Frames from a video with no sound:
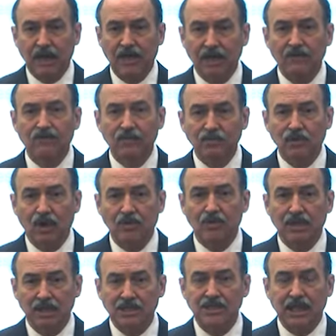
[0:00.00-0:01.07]
And if you don't,
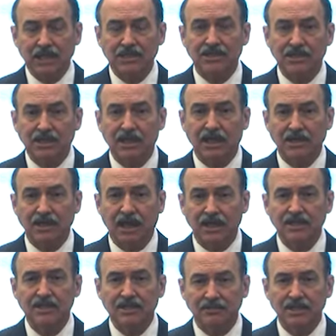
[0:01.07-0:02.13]
and it's not seen
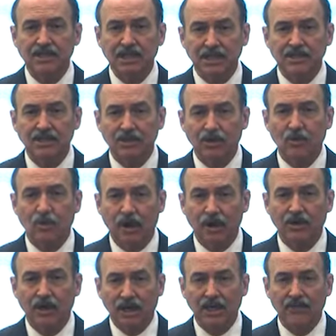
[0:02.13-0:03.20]
online, somebody's asking you why
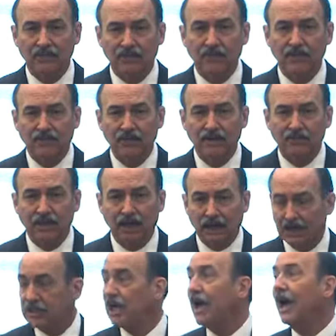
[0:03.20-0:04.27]
you're not giving me feedback.
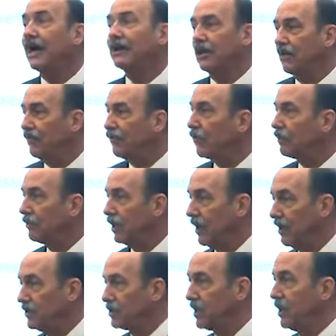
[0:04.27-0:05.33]
It's highly
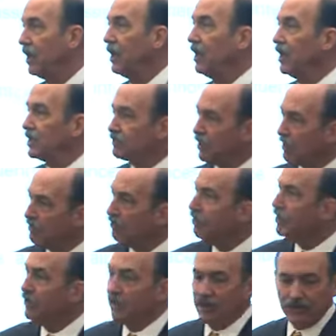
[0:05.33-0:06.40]
formalized. It's
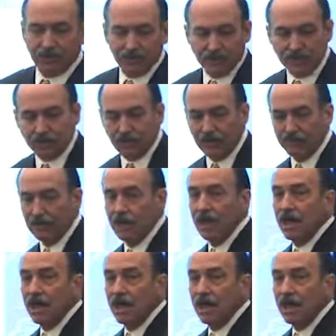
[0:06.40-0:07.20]
probably the other extreme.